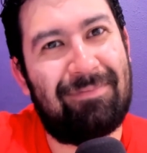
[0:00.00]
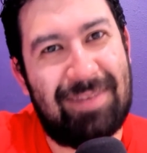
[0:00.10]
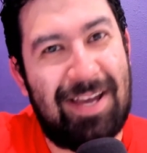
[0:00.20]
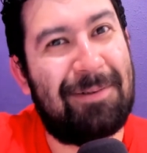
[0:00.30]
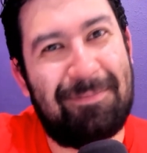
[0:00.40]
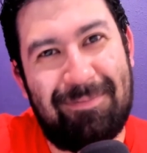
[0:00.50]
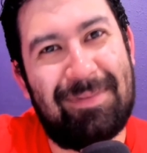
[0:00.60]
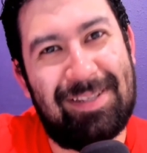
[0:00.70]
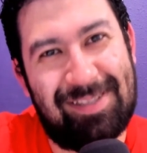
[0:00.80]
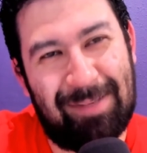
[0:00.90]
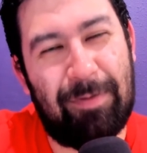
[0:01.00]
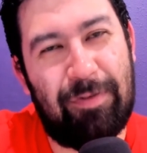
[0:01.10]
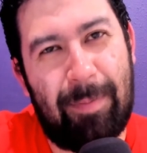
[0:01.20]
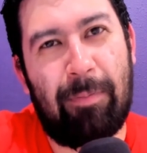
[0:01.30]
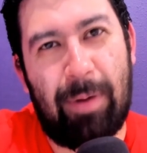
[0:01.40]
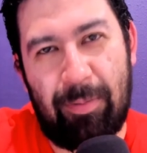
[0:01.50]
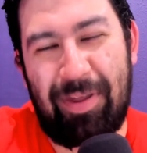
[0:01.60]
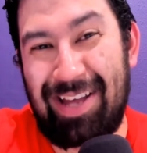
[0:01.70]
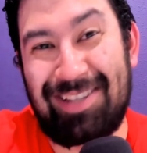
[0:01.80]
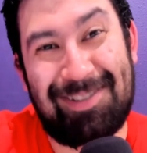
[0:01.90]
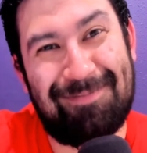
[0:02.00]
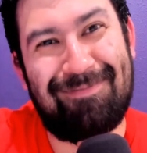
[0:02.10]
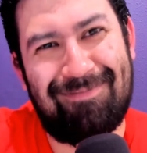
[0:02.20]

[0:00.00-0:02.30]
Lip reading: Yeah, some of you might remember that.